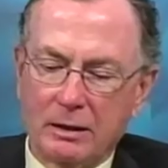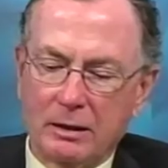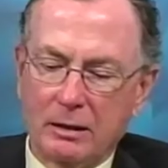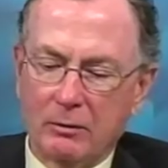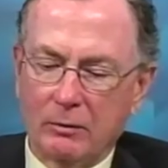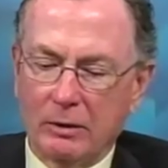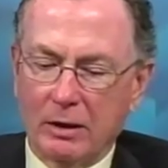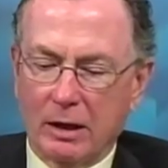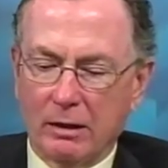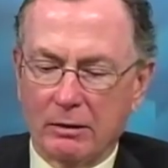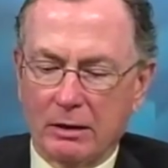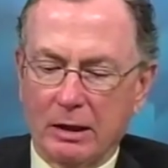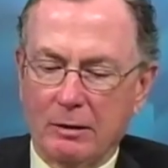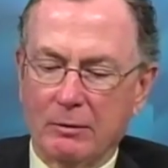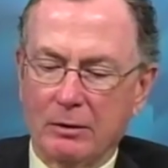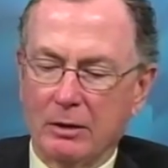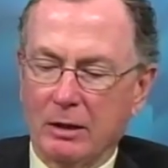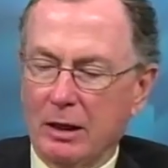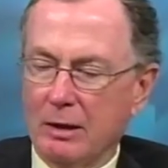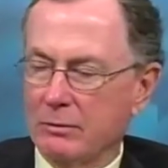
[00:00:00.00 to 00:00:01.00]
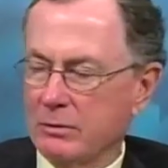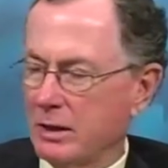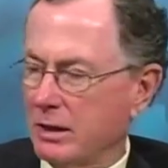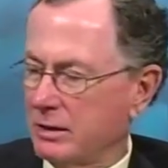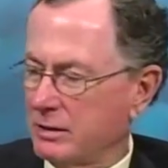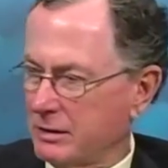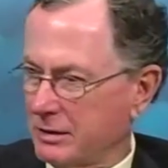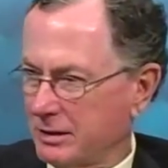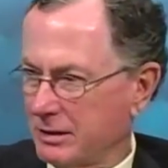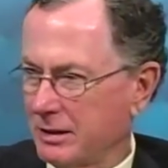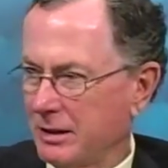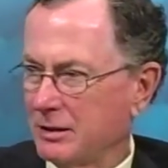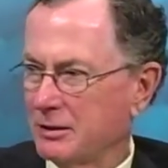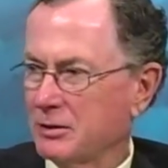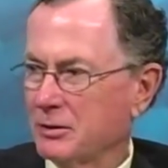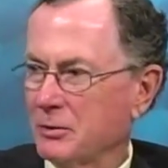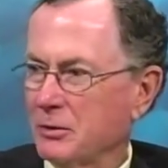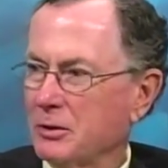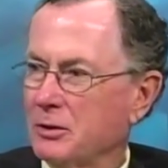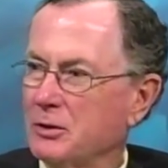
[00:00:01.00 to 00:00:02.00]
any, without naming names, any success
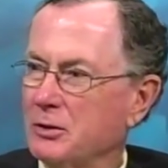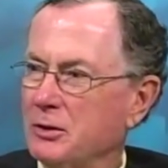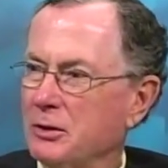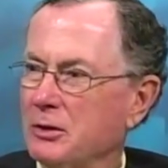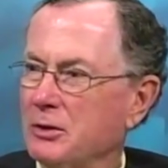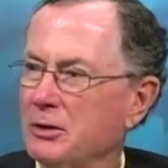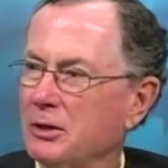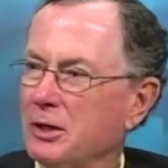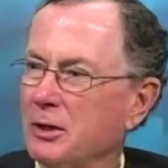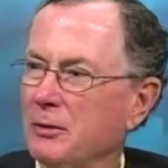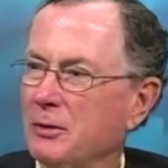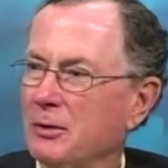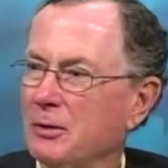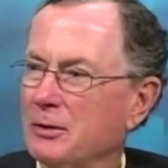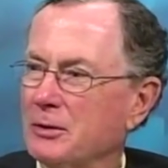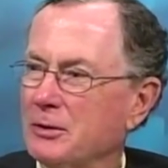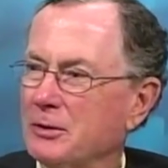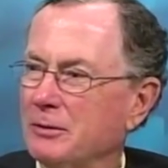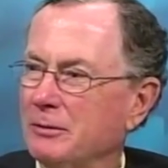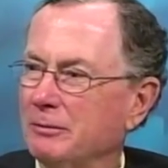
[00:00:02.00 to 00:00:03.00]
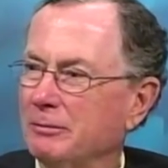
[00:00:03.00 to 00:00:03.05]
stories you can share with us?